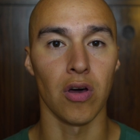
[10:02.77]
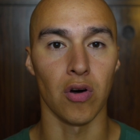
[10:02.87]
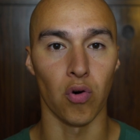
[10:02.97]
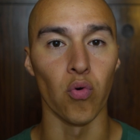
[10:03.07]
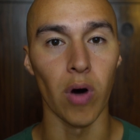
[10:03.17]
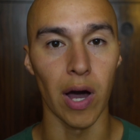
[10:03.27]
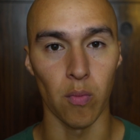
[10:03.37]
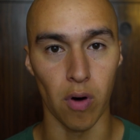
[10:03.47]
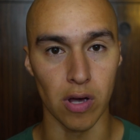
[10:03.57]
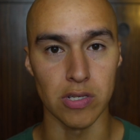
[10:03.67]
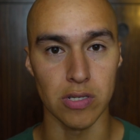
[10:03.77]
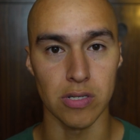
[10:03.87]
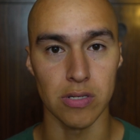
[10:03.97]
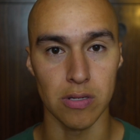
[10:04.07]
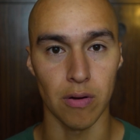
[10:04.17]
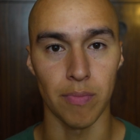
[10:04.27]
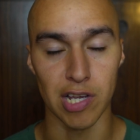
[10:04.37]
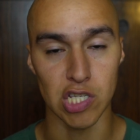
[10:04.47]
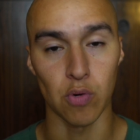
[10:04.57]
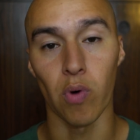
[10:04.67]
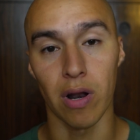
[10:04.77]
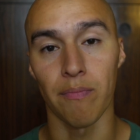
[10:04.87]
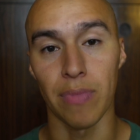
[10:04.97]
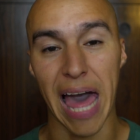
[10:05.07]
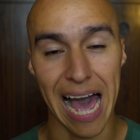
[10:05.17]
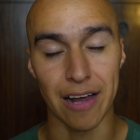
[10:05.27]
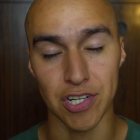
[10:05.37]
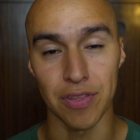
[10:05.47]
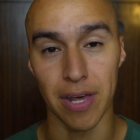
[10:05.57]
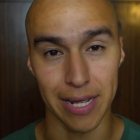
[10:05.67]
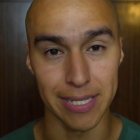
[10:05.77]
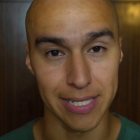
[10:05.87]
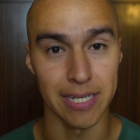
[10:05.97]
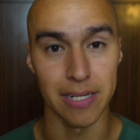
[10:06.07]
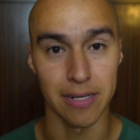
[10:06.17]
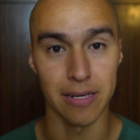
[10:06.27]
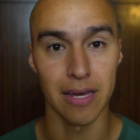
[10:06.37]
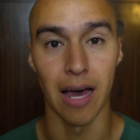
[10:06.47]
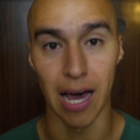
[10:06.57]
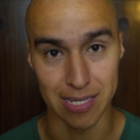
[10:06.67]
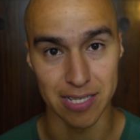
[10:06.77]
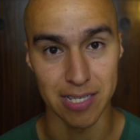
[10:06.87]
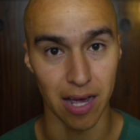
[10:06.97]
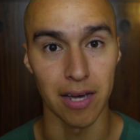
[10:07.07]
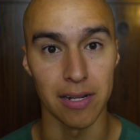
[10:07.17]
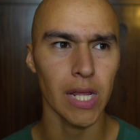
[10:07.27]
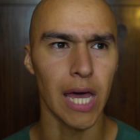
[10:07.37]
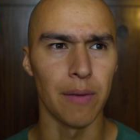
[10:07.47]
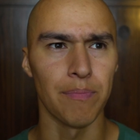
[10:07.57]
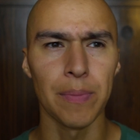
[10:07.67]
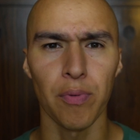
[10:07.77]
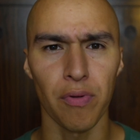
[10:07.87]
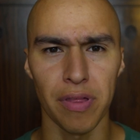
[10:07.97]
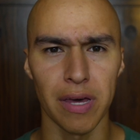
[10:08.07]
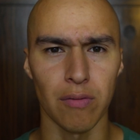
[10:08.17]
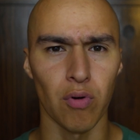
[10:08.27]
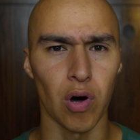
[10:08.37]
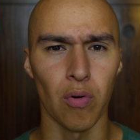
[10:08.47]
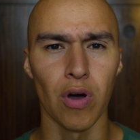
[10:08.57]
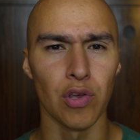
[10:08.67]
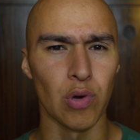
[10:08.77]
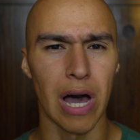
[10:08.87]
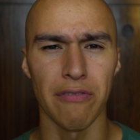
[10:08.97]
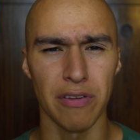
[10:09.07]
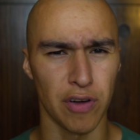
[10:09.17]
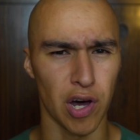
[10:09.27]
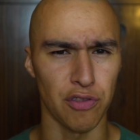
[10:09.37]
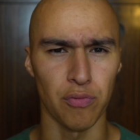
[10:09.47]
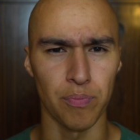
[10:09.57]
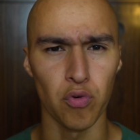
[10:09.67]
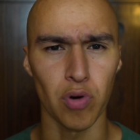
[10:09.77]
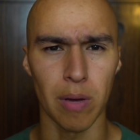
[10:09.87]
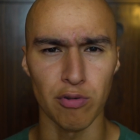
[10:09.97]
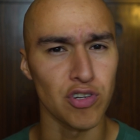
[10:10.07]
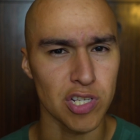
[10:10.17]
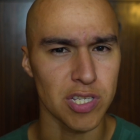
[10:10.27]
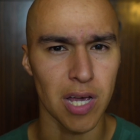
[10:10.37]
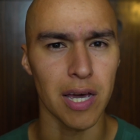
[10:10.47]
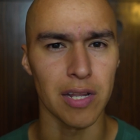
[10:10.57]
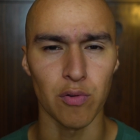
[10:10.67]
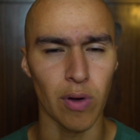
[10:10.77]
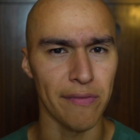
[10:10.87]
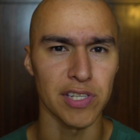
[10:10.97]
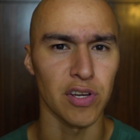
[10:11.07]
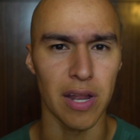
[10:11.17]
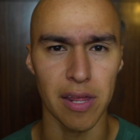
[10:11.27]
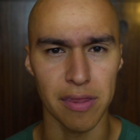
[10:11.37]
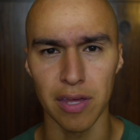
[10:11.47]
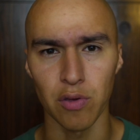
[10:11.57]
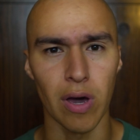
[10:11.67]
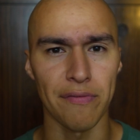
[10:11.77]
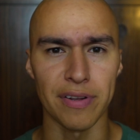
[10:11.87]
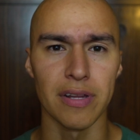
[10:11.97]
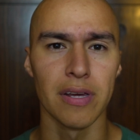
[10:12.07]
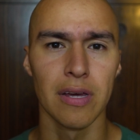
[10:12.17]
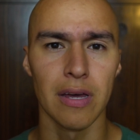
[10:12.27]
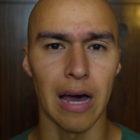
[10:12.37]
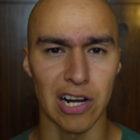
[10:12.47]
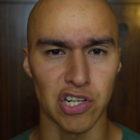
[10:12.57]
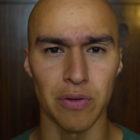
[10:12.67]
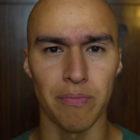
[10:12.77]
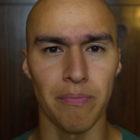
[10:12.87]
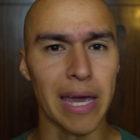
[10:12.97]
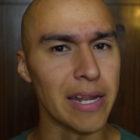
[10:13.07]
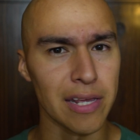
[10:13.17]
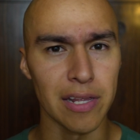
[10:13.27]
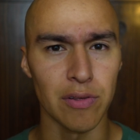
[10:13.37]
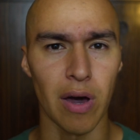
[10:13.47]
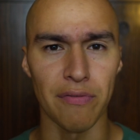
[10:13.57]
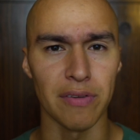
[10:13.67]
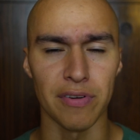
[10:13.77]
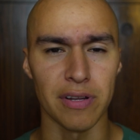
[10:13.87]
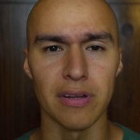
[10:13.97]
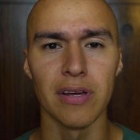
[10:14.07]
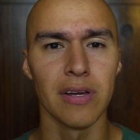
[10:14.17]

who I was because of the action that I did. I signed. And people think, well, you haven't even gone through boot camp. You just signed. You haven't done anything. You haven't actually made it. You haven't even